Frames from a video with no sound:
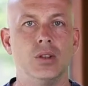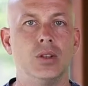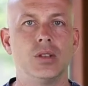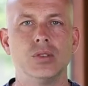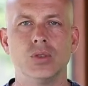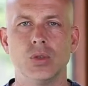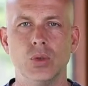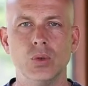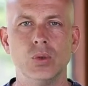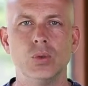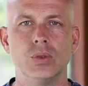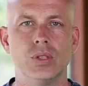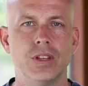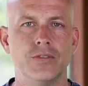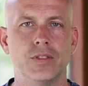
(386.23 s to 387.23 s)
you can
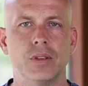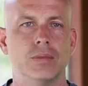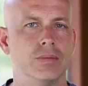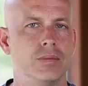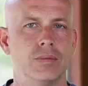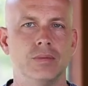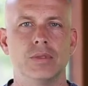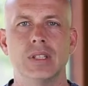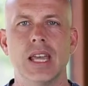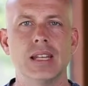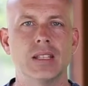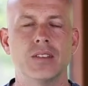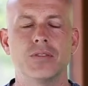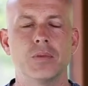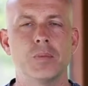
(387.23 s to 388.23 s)
take
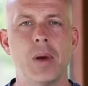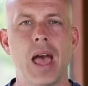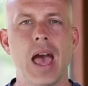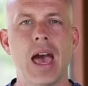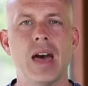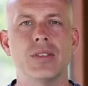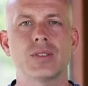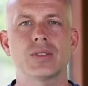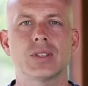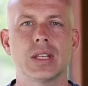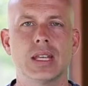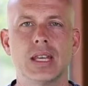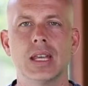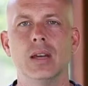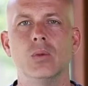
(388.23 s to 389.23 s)
different paths to
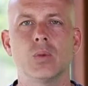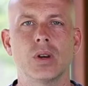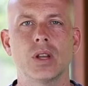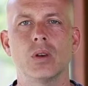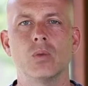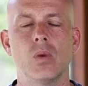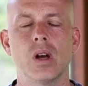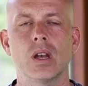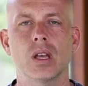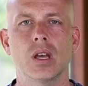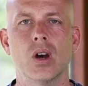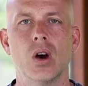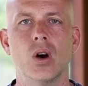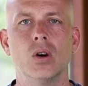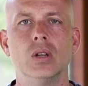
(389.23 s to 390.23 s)
get where you want to
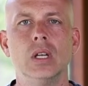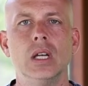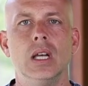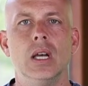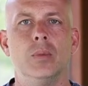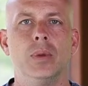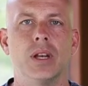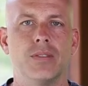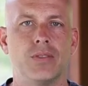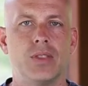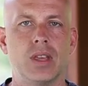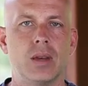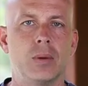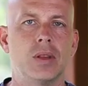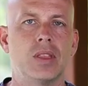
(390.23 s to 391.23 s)
go. But if you
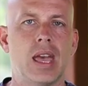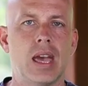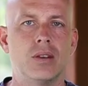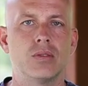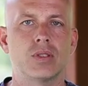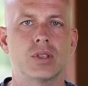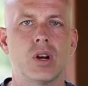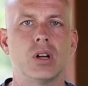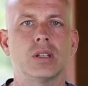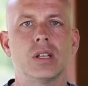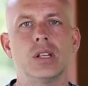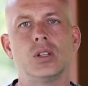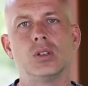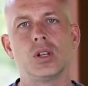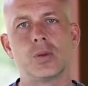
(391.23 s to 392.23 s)
think about the end result
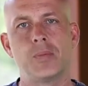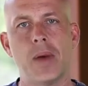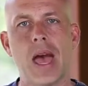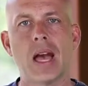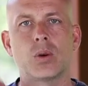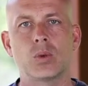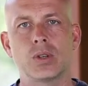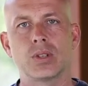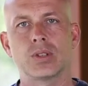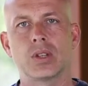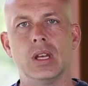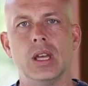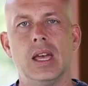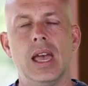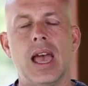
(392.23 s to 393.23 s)
and you look backwards
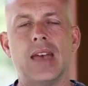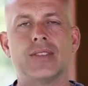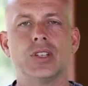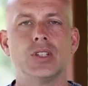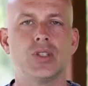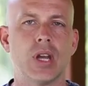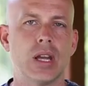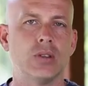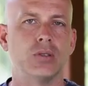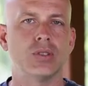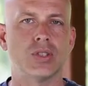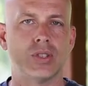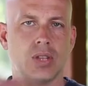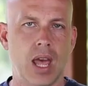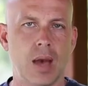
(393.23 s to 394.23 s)
at the general
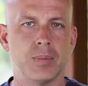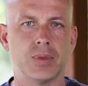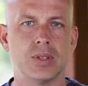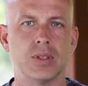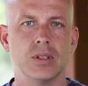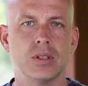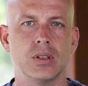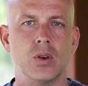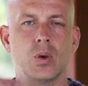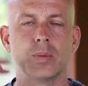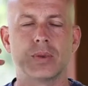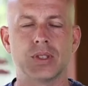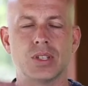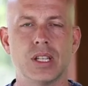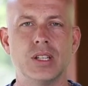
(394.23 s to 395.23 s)
steps or
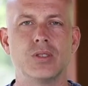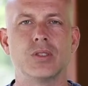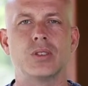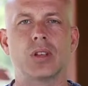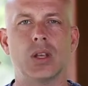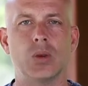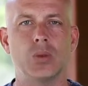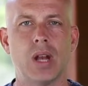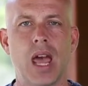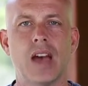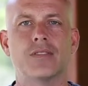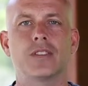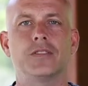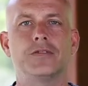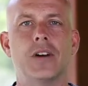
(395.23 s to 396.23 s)
procedures that you would
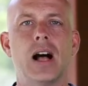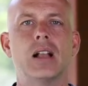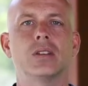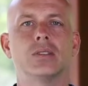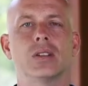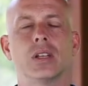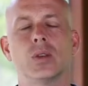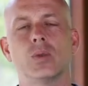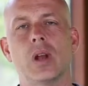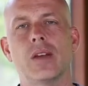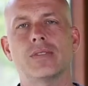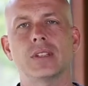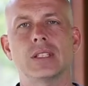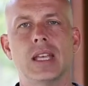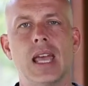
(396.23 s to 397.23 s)
have to follow and that you would have
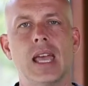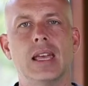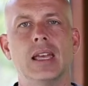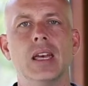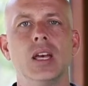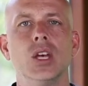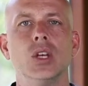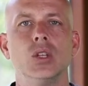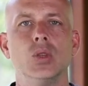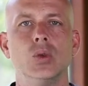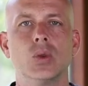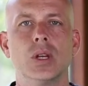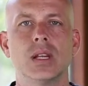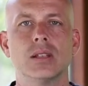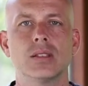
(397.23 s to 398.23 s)
to take, you
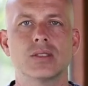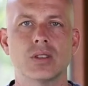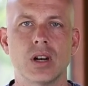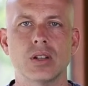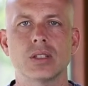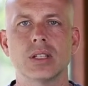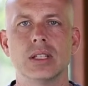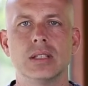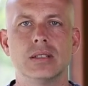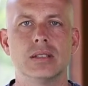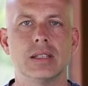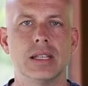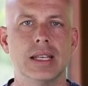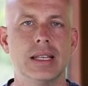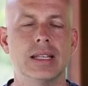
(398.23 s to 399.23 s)
can start to
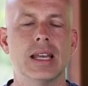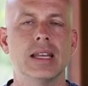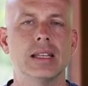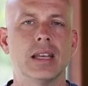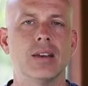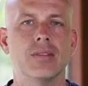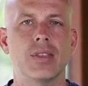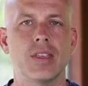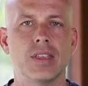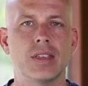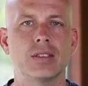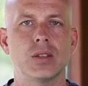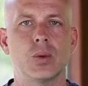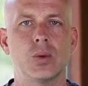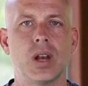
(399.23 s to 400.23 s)
get an idea of the
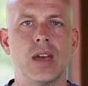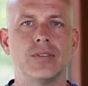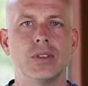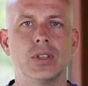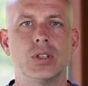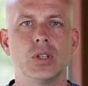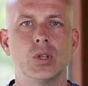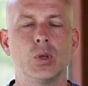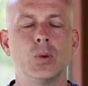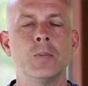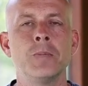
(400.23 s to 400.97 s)
things you would have to do.